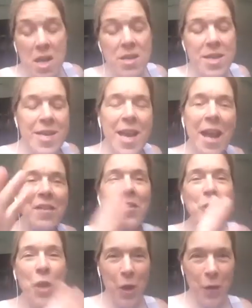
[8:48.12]
yes
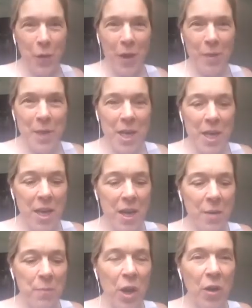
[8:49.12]
and no. I mean,
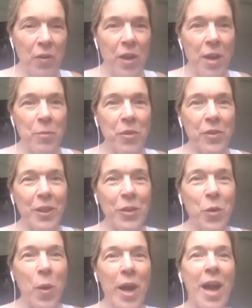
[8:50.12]
because I'm still
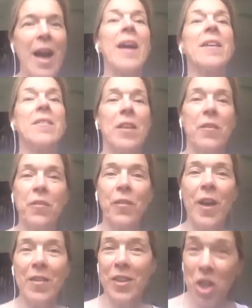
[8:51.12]
quite active
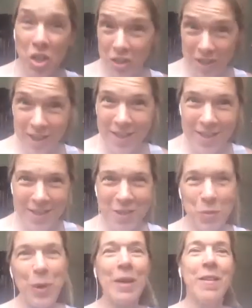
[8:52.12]
as an artist,
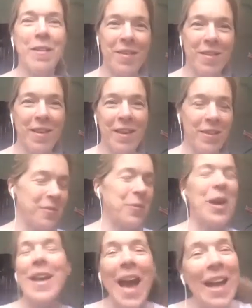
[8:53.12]
as well as an
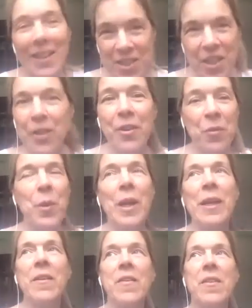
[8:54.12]
actor, as
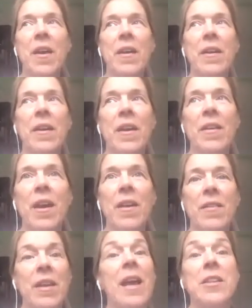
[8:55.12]
well as
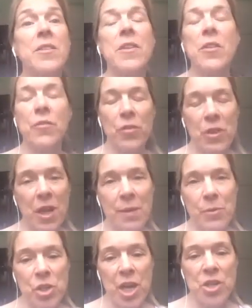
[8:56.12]
an activist for
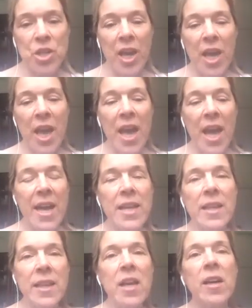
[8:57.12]
climate change,
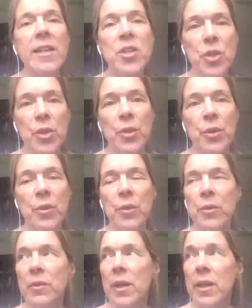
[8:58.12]
anything I
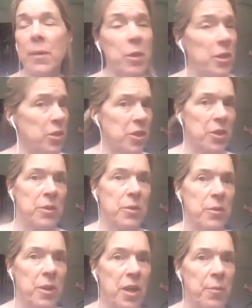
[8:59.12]
do, like I'm going to
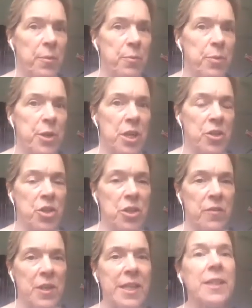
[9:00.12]
do a
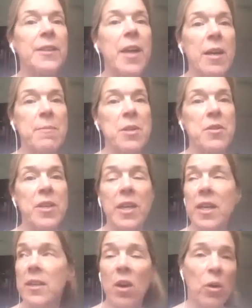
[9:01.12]
production of a little night
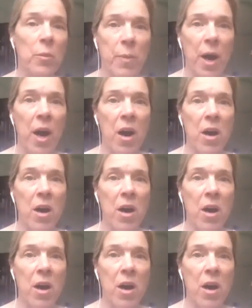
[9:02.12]
music in Holland Park,